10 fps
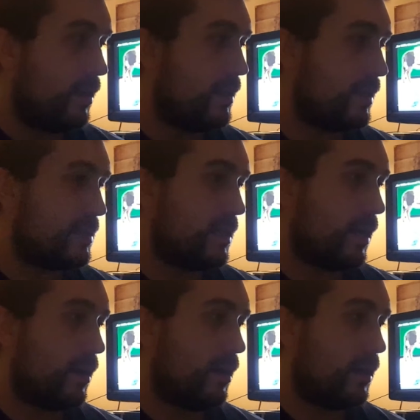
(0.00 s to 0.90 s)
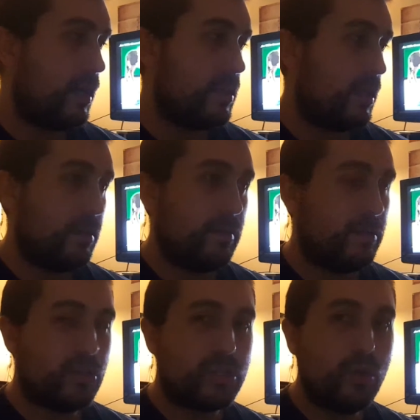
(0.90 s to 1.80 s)
that's there,
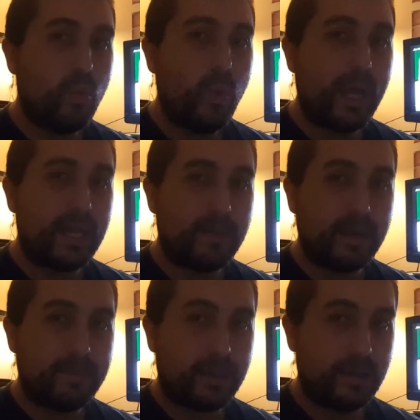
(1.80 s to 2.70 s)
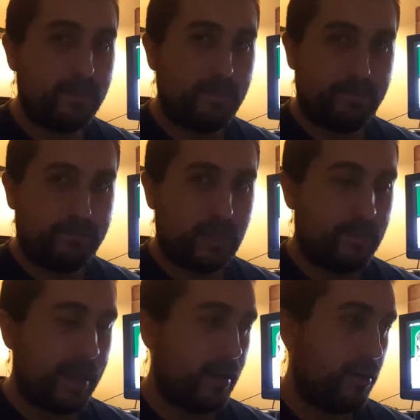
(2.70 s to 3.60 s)
there's no way anybody could
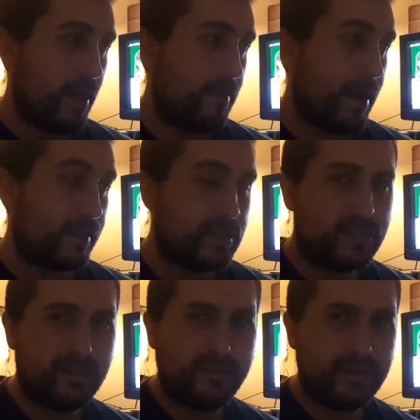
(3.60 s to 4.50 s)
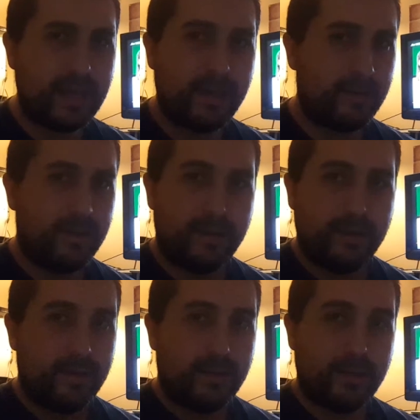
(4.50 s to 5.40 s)
pay all that back. The student debt,
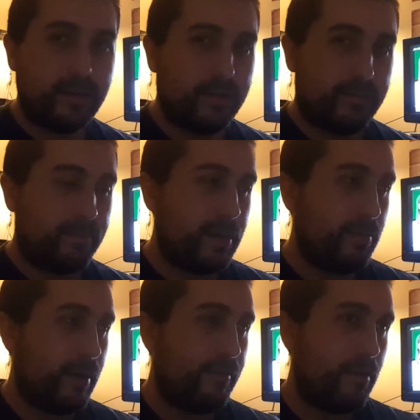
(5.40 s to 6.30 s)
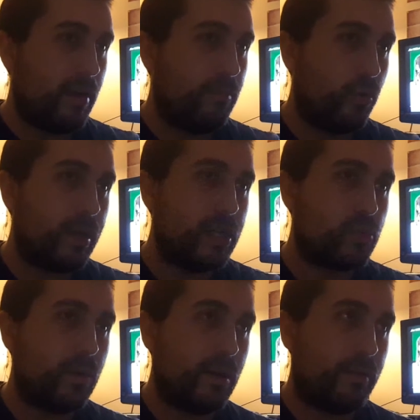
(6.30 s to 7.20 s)
people have a
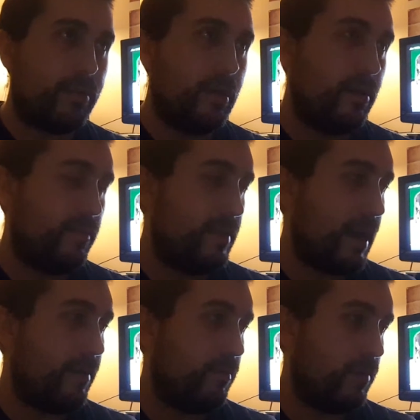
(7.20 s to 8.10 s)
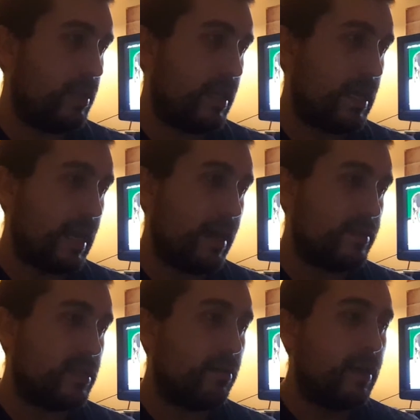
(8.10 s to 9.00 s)
mortgage worth of debt when they get
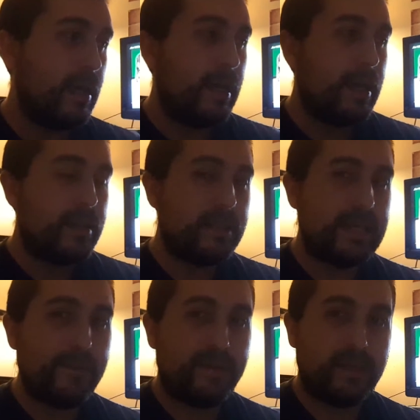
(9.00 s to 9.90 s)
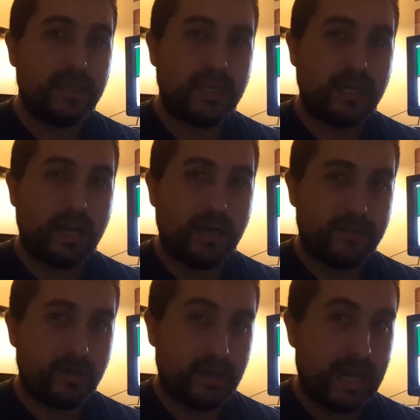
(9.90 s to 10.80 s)
out. So definitely
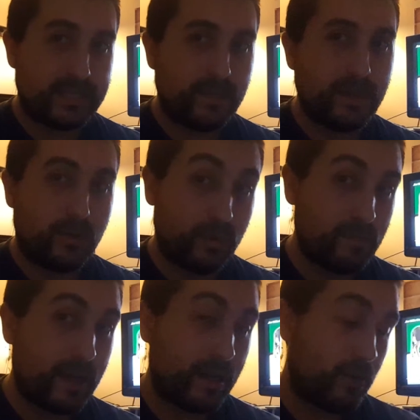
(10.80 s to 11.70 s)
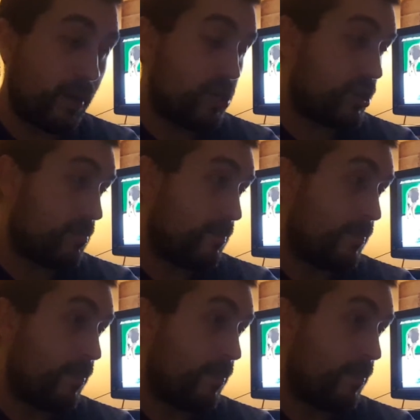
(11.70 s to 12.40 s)
there has to be a revaluation,